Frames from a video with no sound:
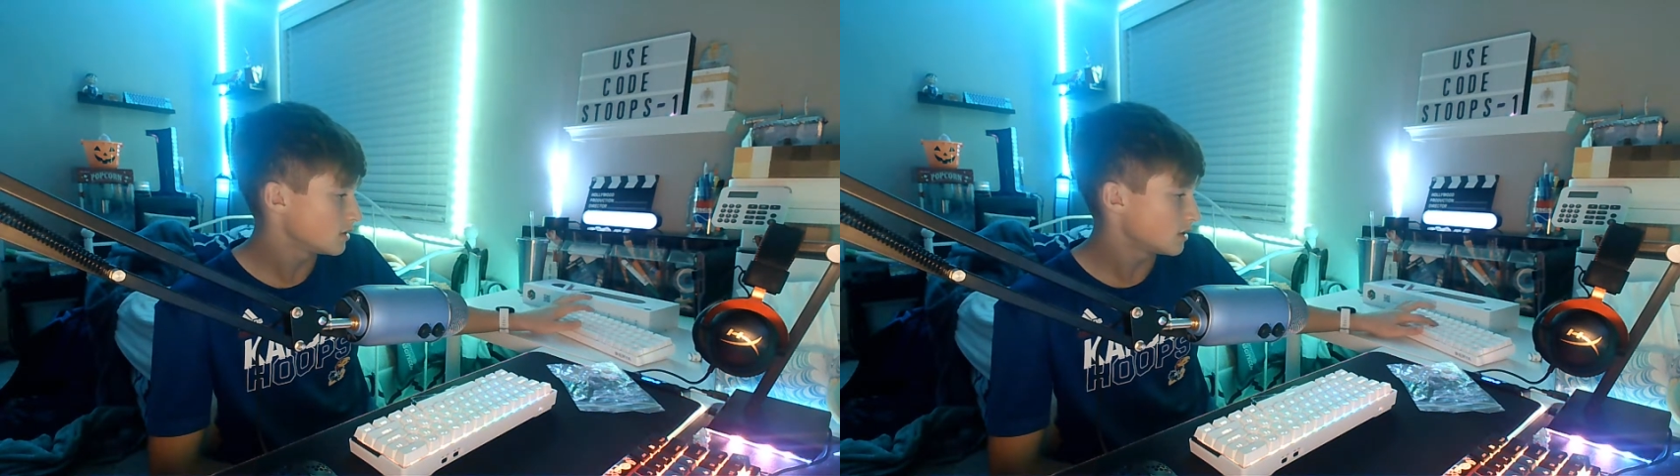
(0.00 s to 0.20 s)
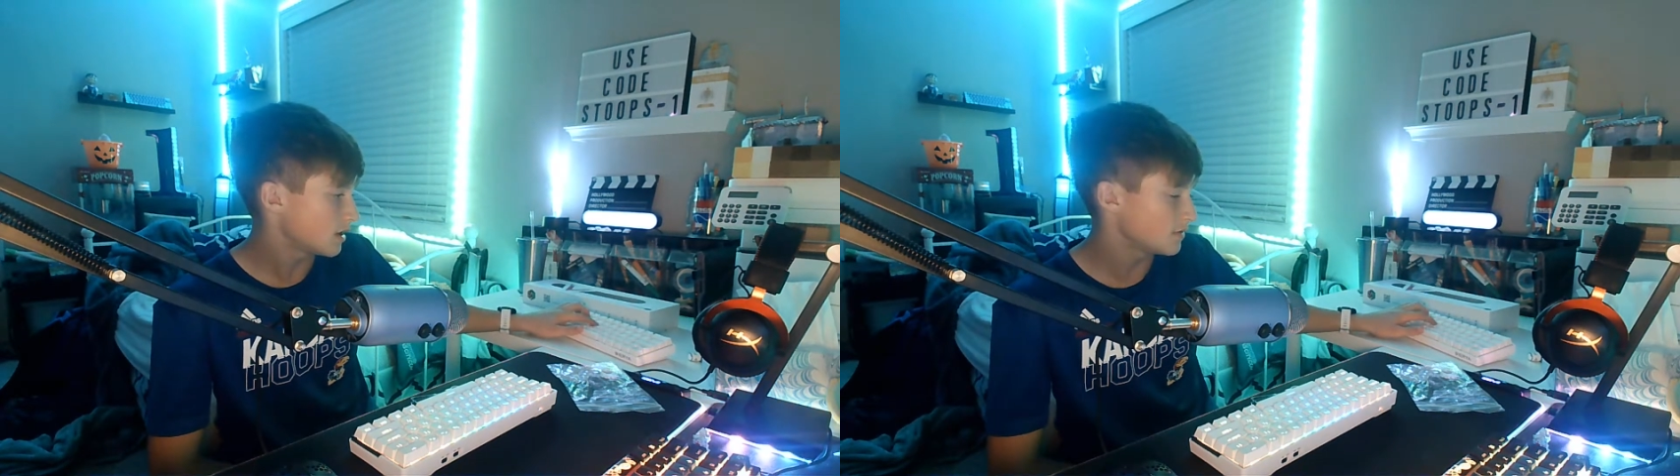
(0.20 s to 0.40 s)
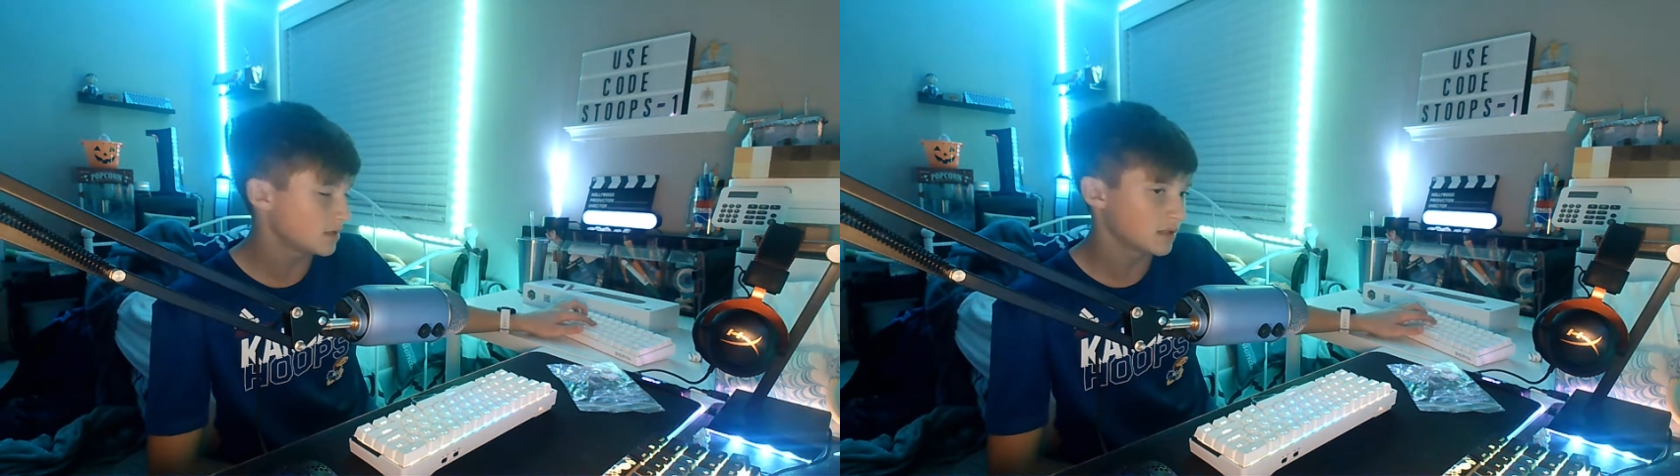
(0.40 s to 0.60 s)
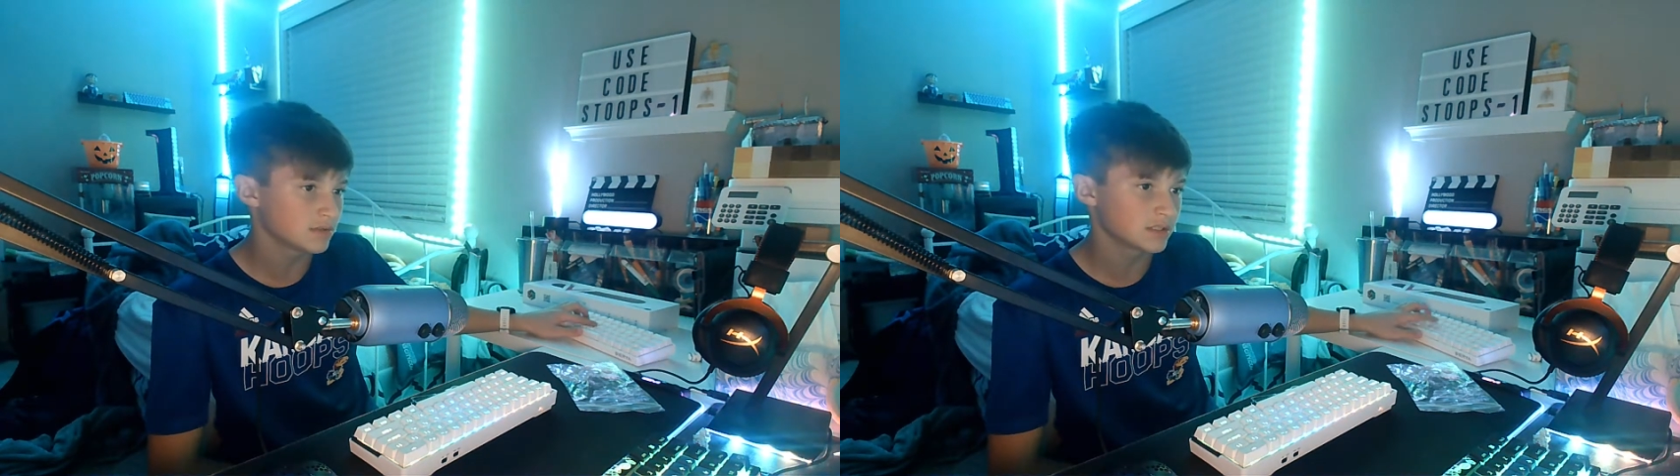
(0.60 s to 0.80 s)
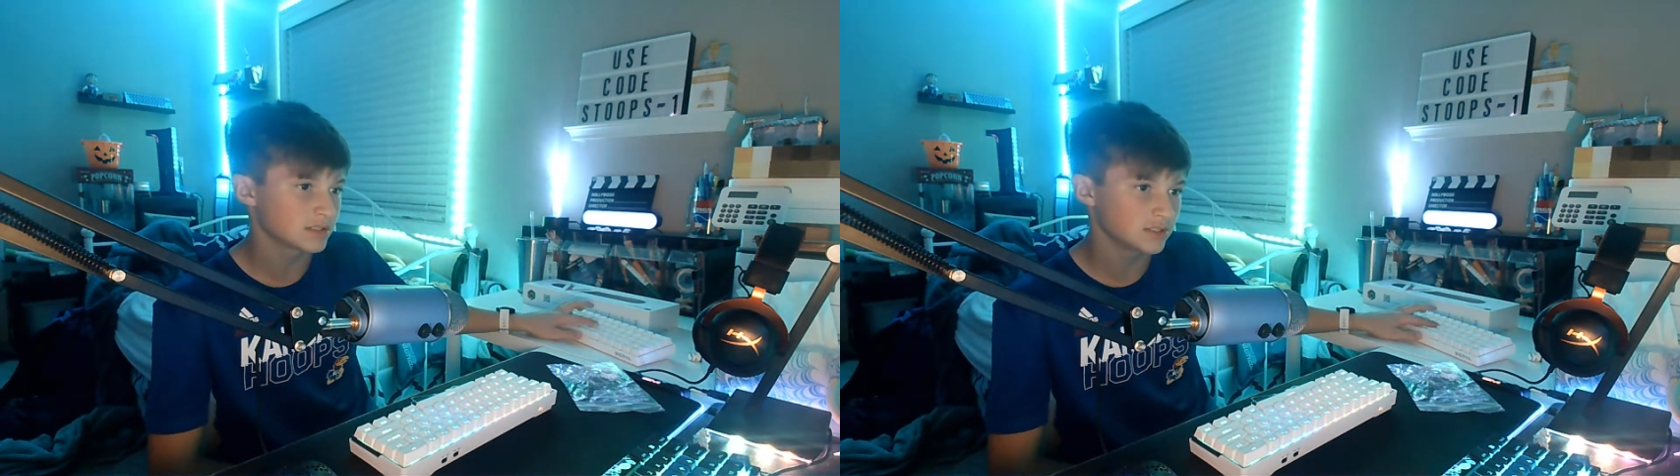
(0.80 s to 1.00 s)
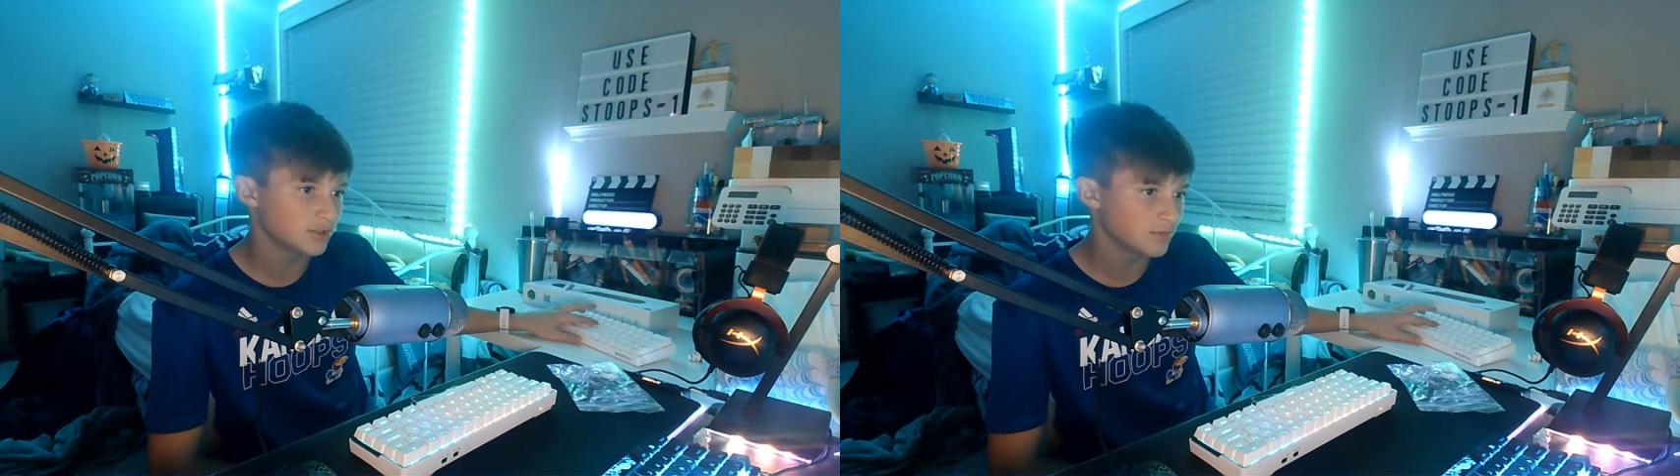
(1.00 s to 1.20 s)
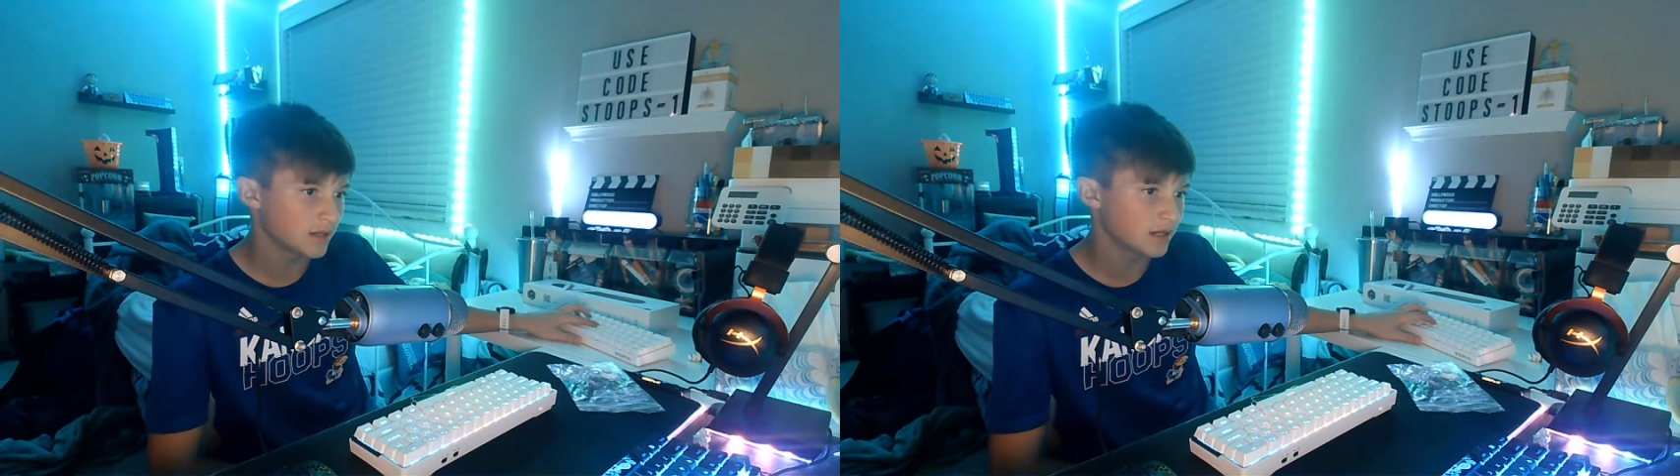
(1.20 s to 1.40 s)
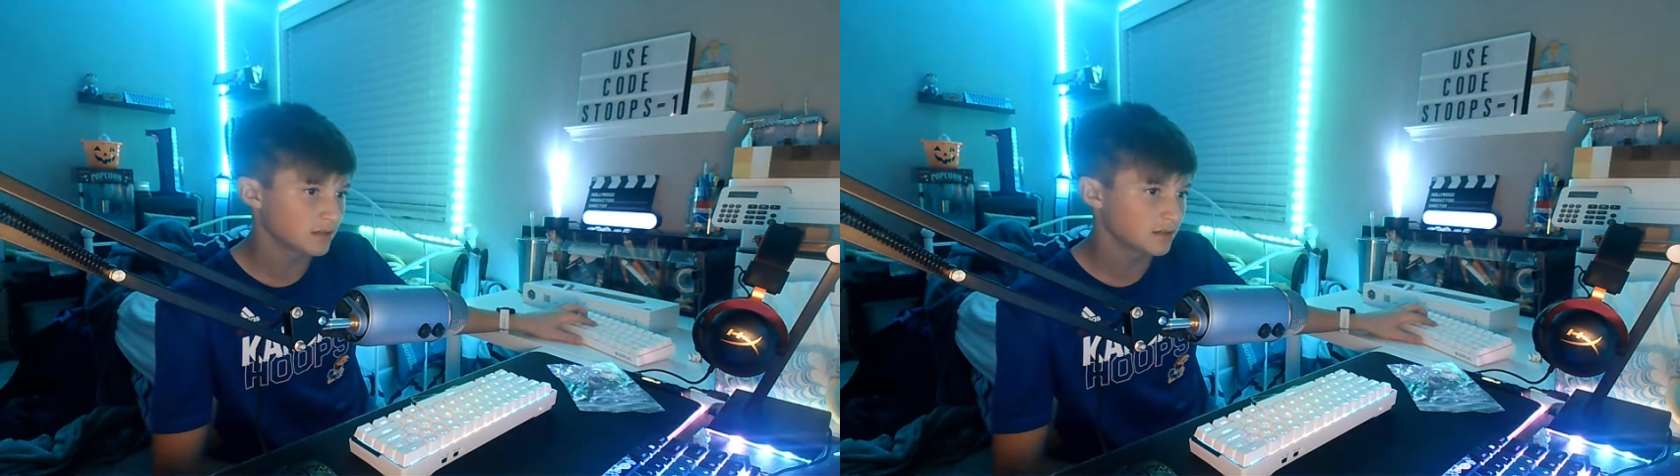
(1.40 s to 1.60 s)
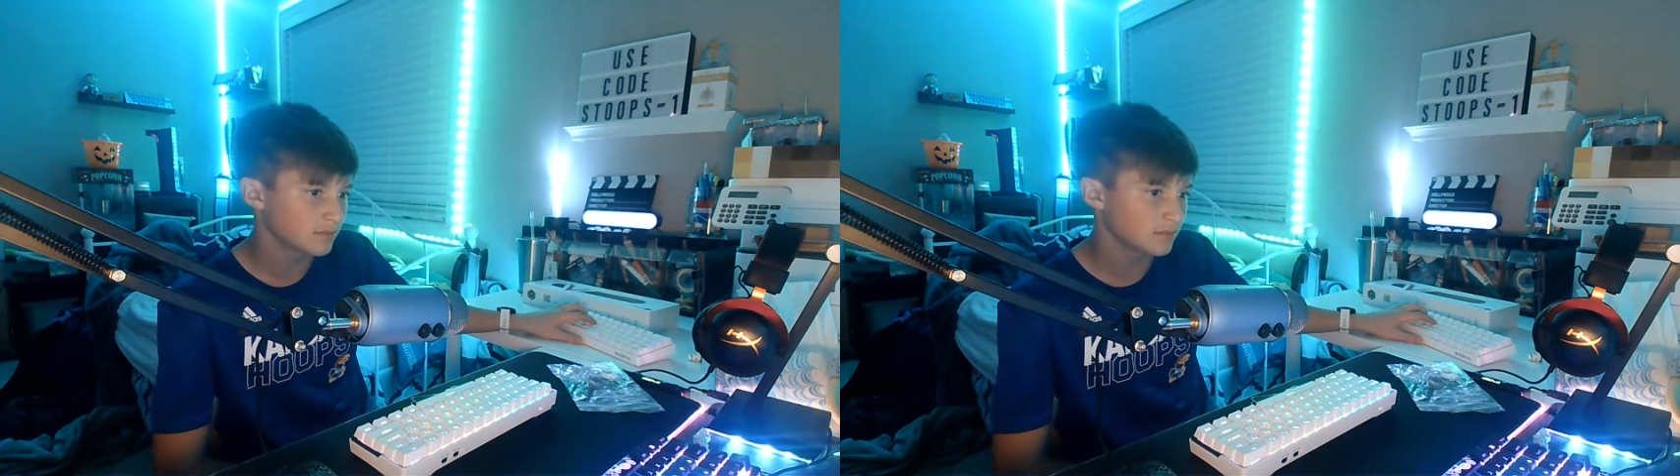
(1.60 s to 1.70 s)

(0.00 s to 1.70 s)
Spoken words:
everything else isn't too bad.